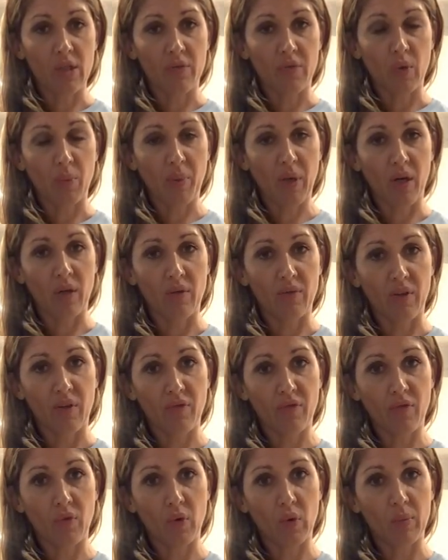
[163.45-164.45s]
of your pelvic
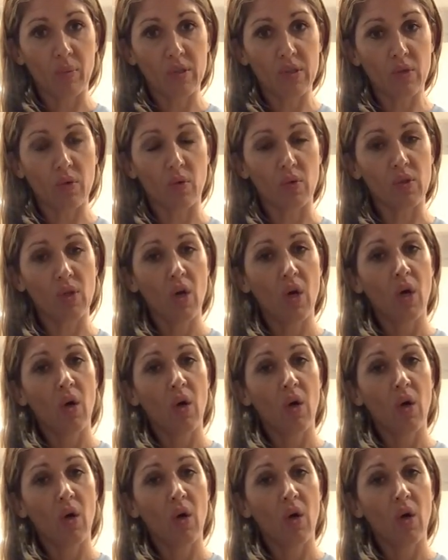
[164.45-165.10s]
floor muscles